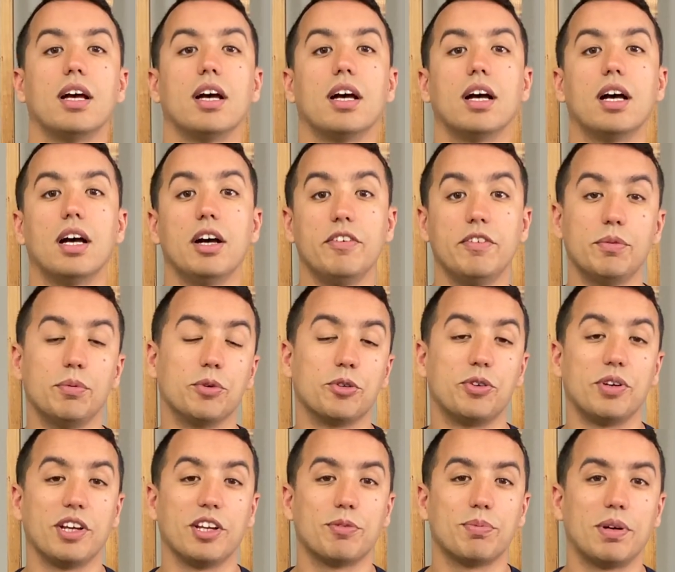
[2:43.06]

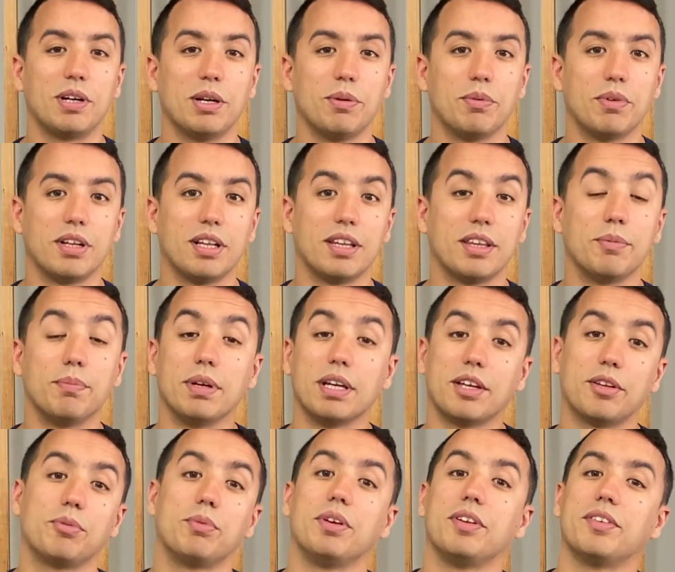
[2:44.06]
Overwatering is probably one of the
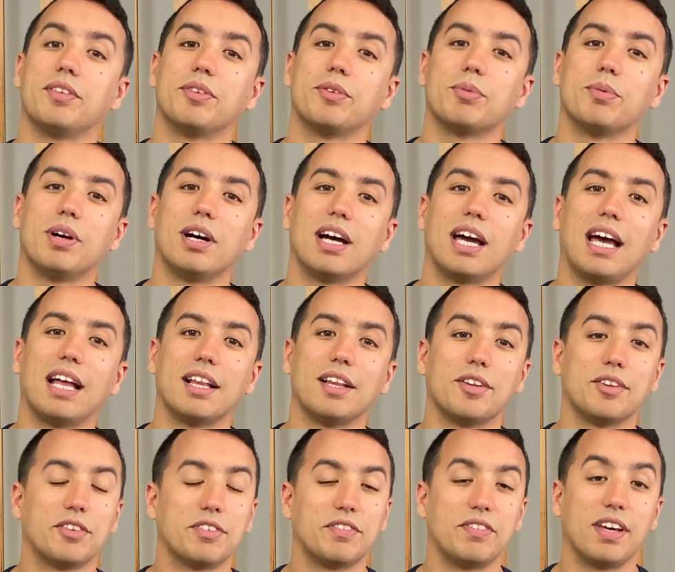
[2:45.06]
biggest reasons why
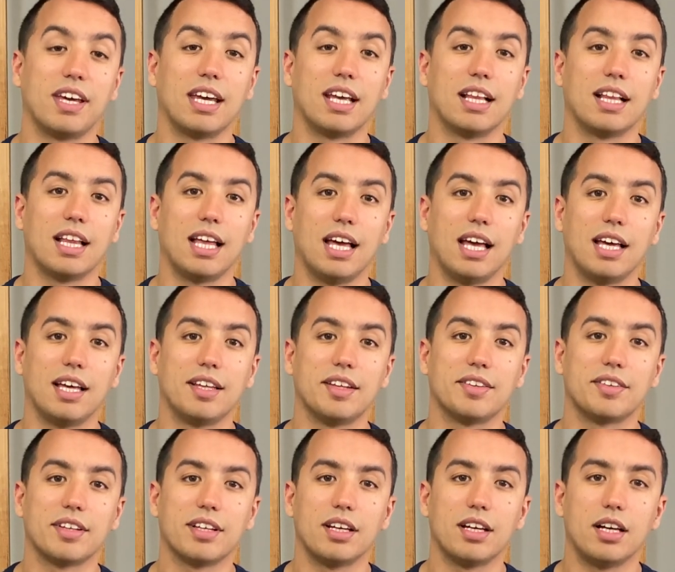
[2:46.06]
aloes fail
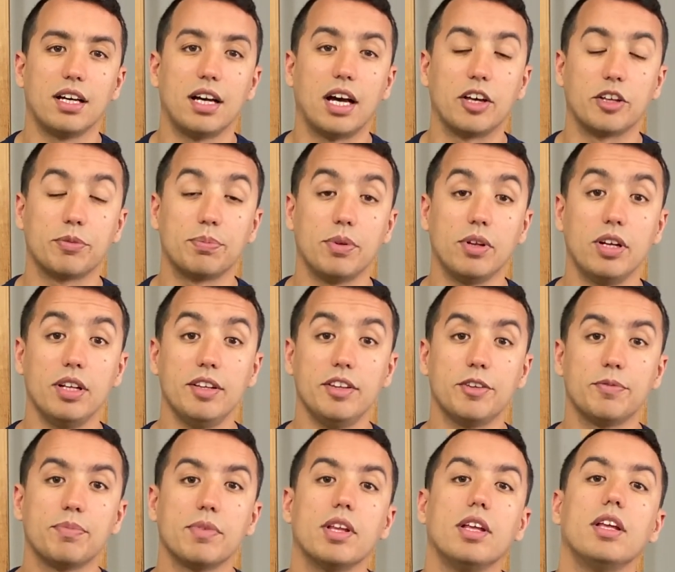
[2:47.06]
as
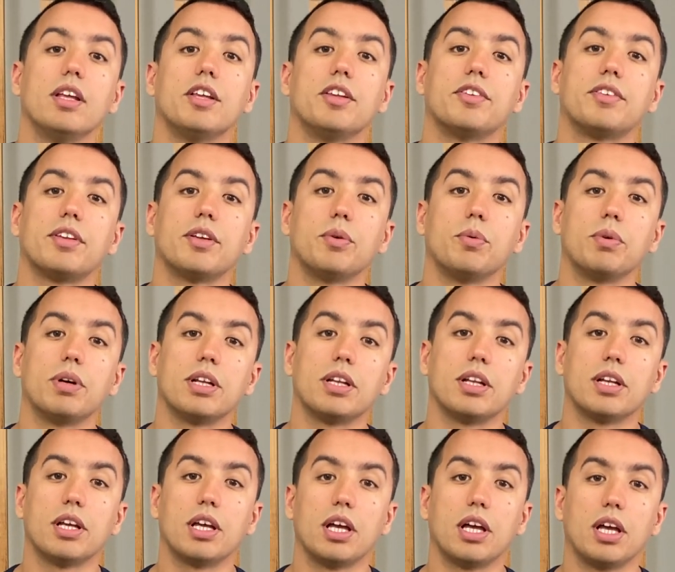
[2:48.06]
houseplants. So
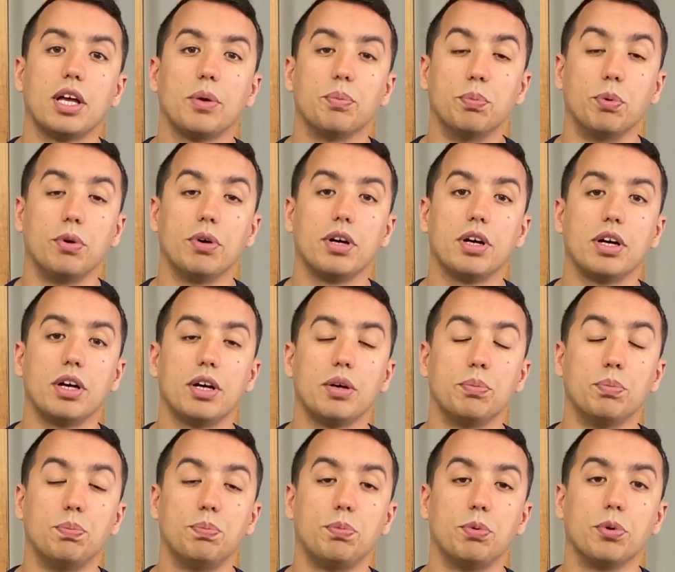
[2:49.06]
when
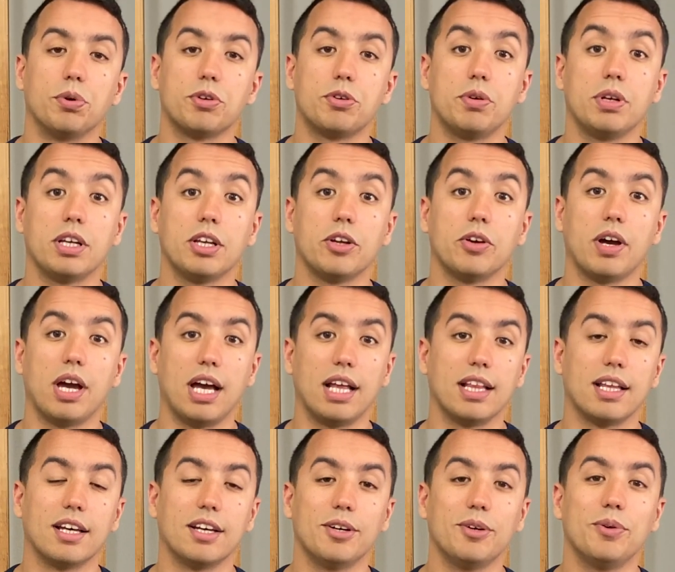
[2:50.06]
watering your
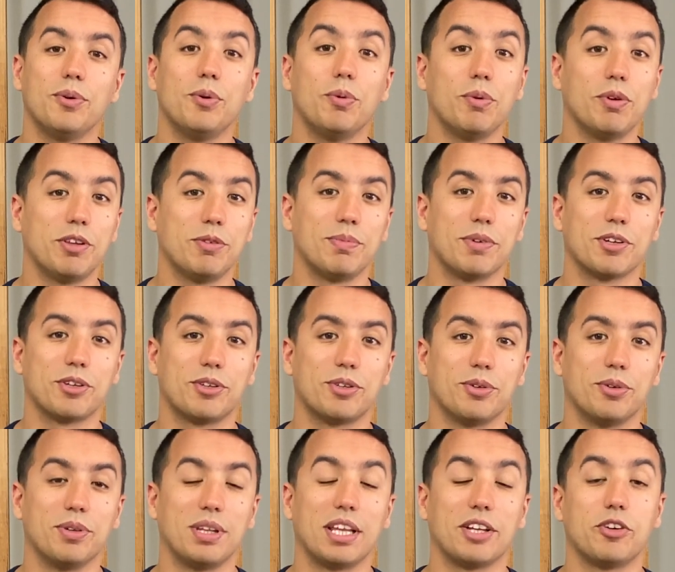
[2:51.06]
aloe, always make
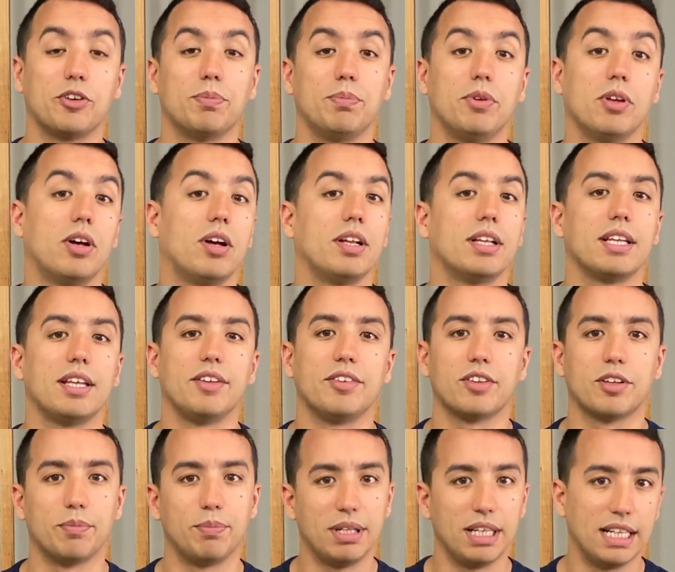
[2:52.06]
sure that your plant
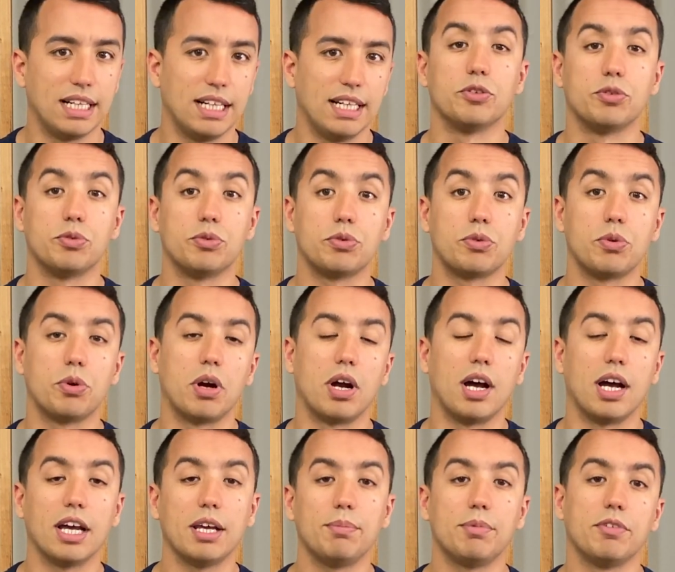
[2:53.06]
is completely
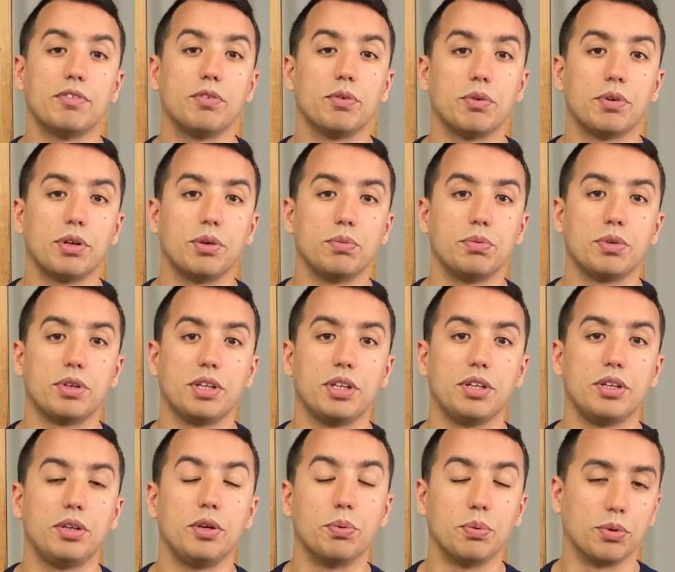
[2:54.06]
dry before you
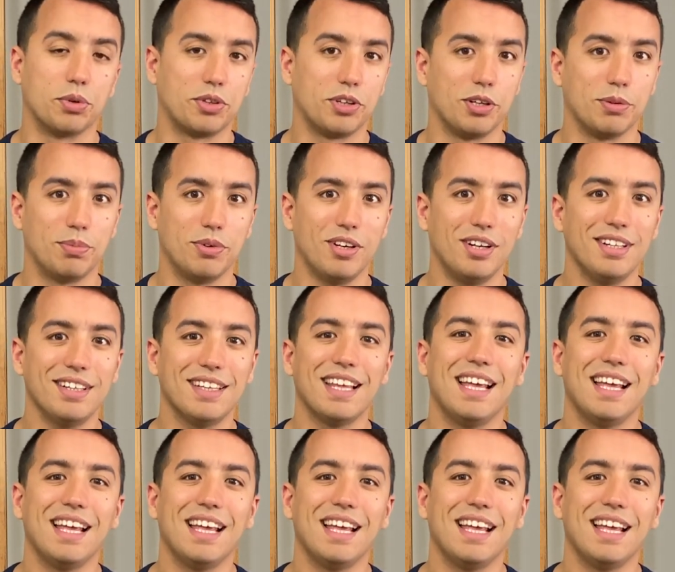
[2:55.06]
water your plant,